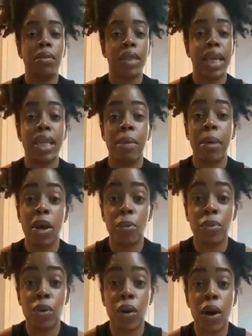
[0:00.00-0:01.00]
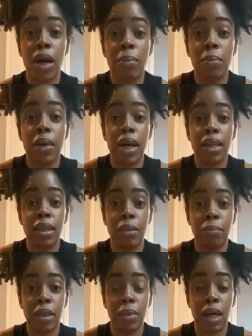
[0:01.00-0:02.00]
Let him help you all
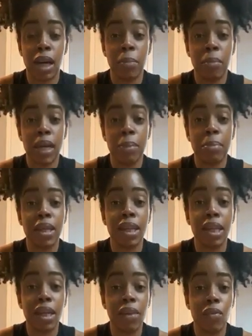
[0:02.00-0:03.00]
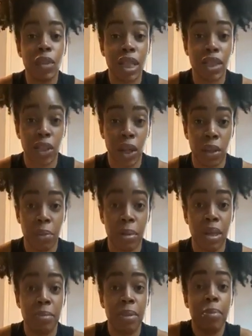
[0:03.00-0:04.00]
and become and be loved with each other,
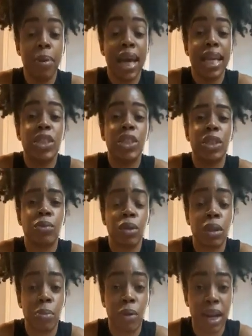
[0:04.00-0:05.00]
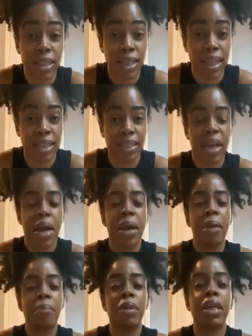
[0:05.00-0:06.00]
meaning be patient with the process,
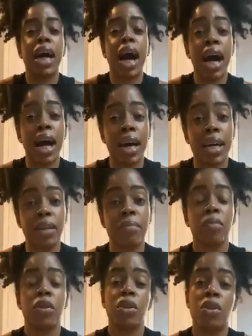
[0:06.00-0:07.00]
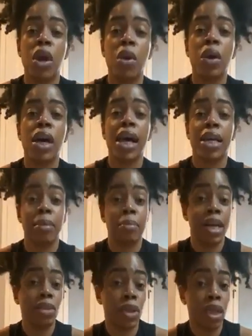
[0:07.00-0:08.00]
be kind, and
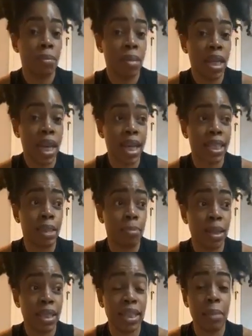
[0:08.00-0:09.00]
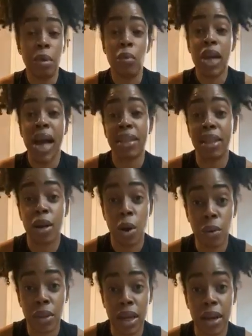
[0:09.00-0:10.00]
I'm not trying to be explicit, but we have to
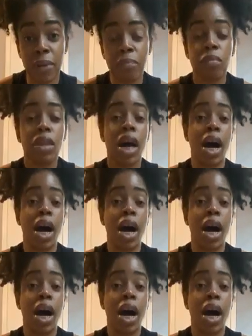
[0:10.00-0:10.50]
go there.